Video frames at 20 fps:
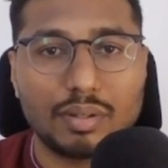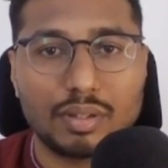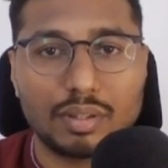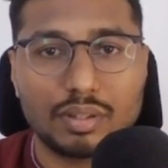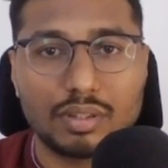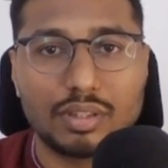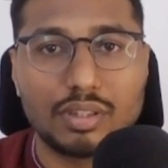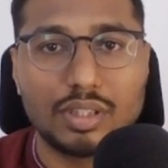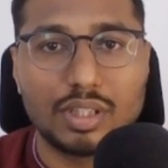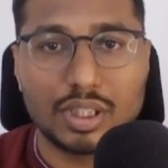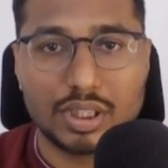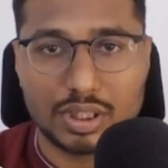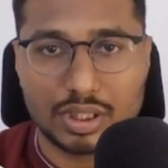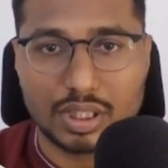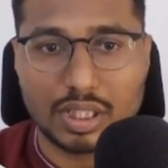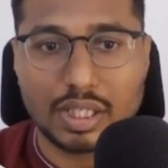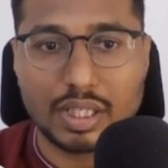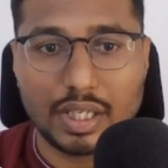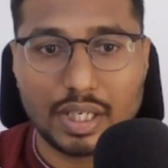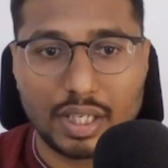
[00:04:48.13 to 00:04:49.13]
this
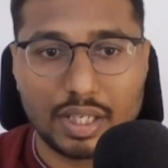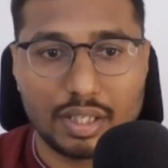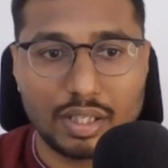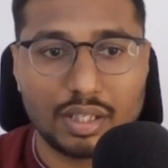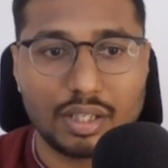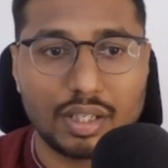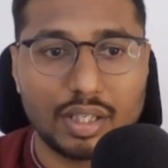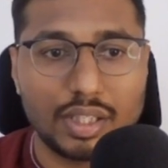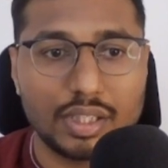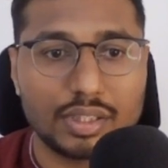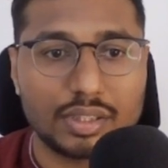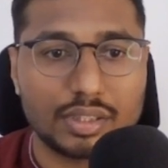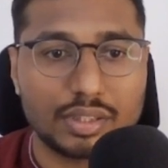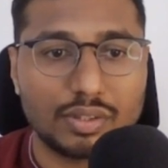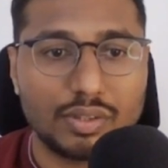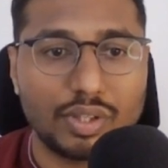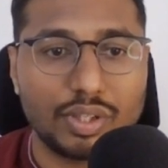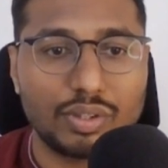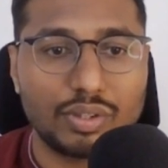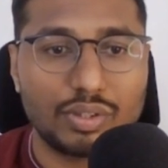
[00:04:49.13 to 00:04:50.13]
container is
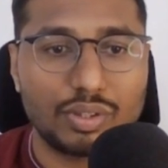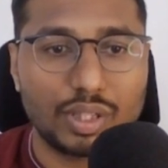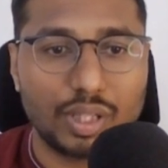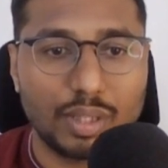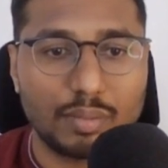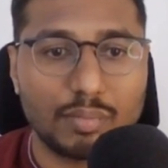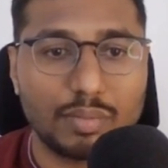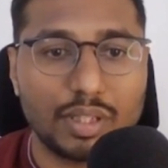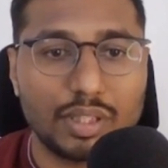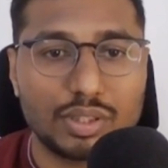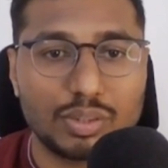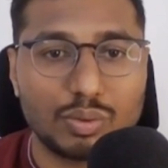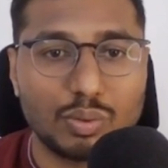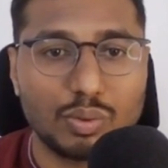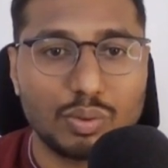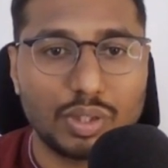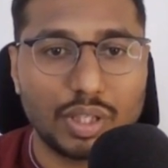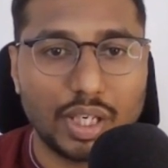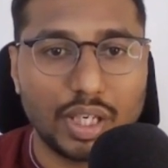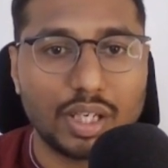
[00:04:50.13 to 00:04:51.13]
going to keep its
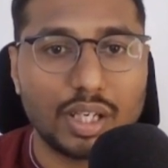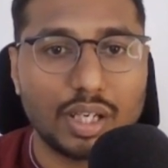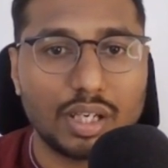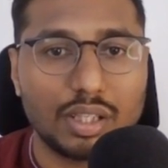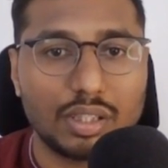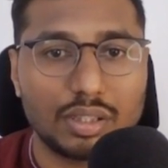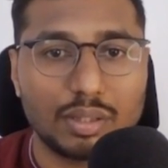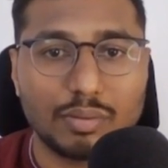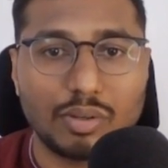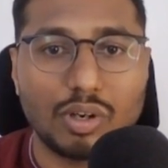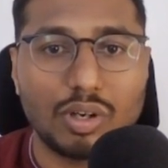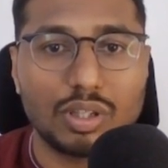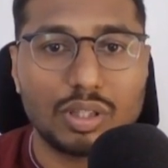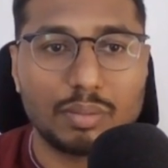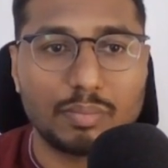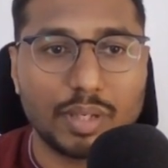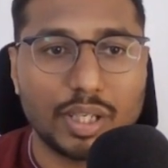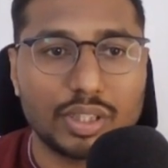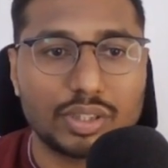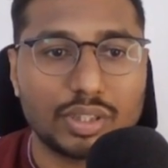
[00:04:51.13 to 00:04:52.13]
own data, all the
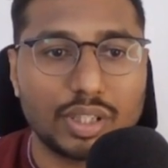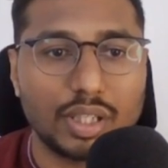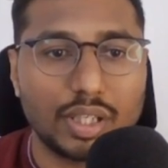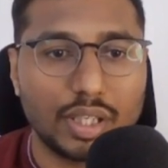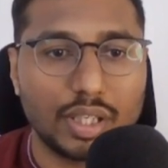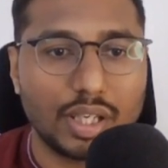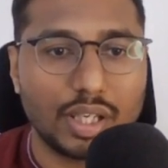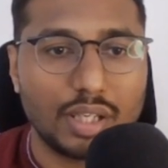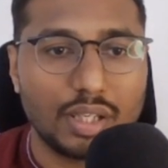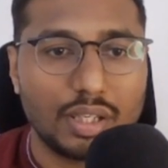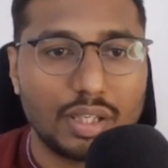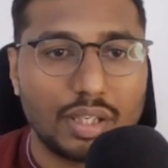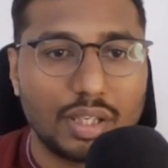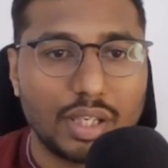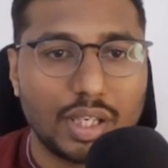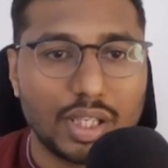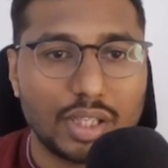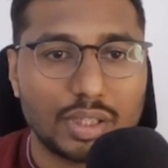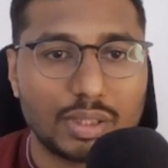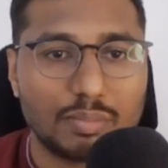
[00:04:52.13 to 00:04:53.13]
MySQL data
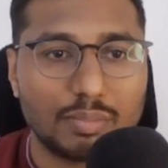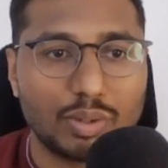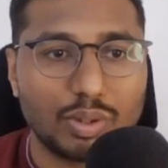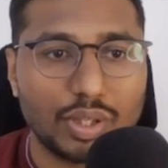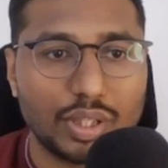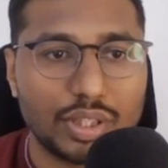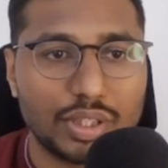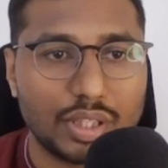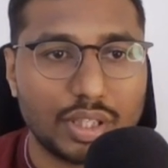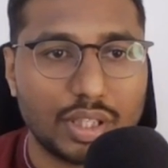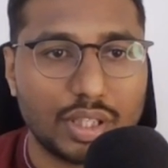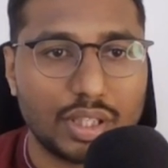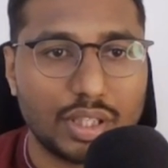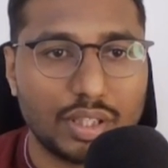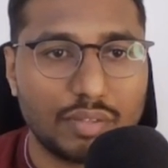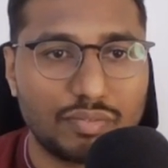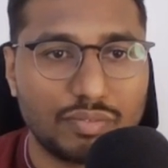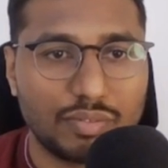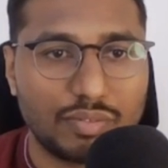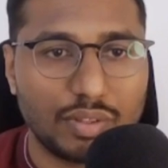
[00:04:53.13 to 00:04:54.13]
at some location, and
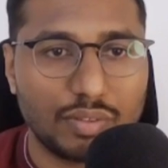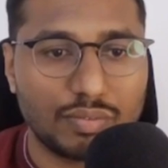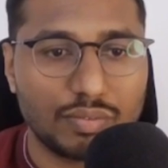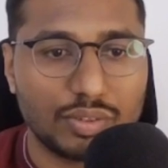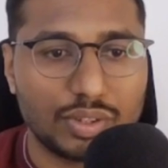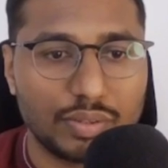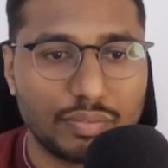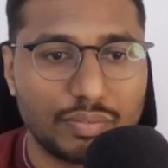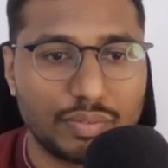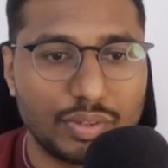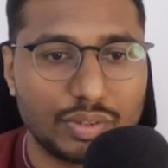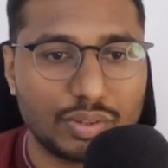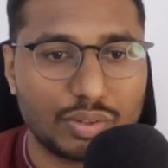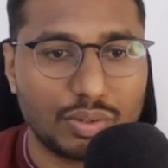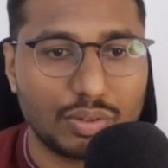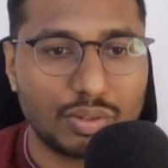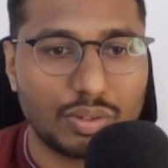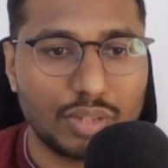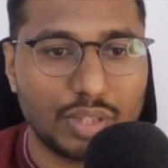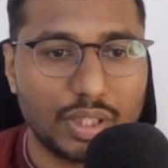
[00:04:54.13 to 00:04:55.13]
if of course if you
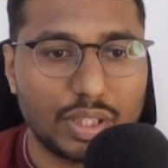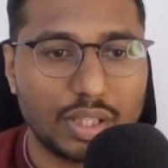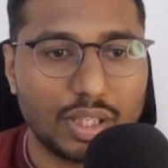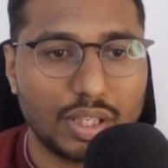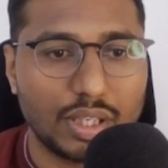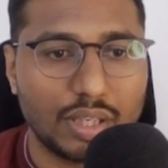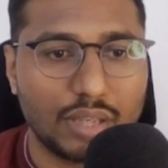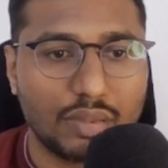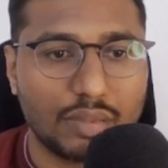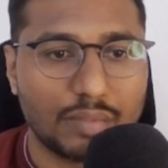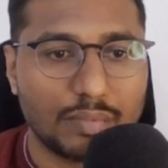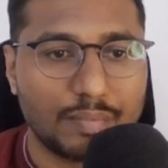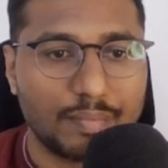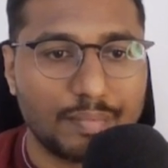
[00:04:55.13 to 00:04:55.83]
scroll little down,